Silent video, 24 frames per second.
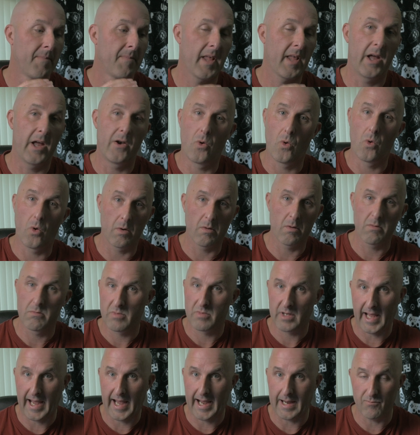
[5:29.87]
and all
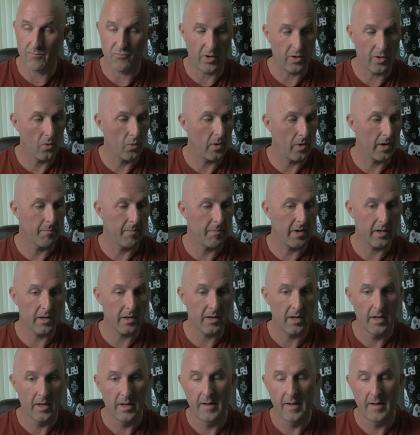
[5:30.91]
camera equipment,